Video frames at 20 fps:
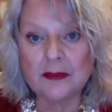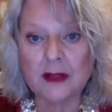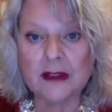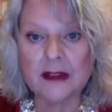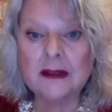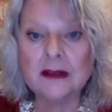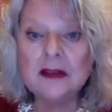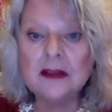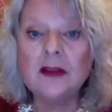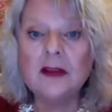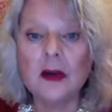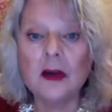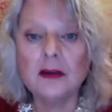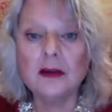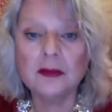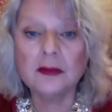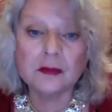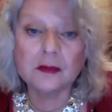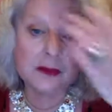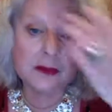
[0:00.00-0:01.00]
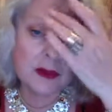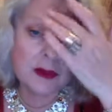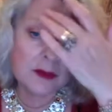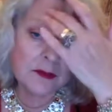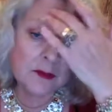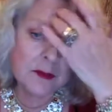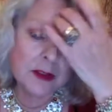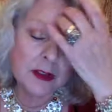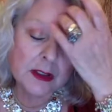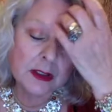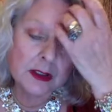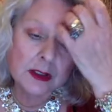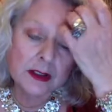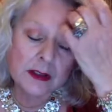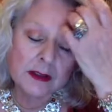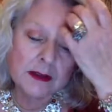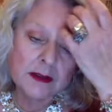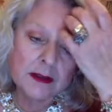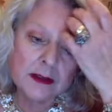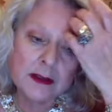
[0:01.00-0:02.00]
I detox from
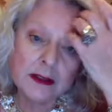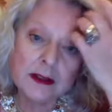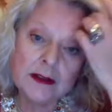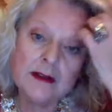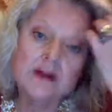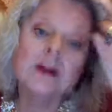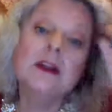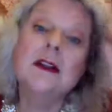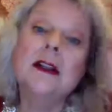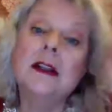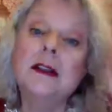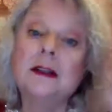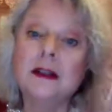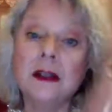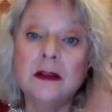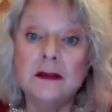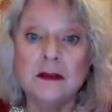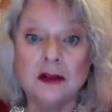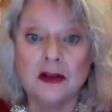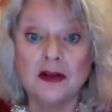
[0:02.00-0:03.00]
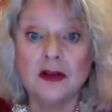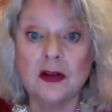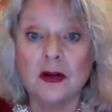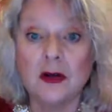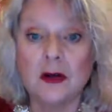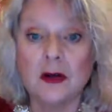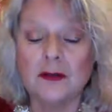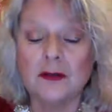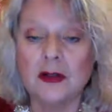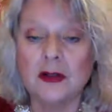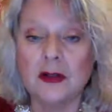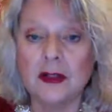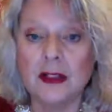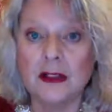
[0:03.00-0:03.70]
the internet every so often.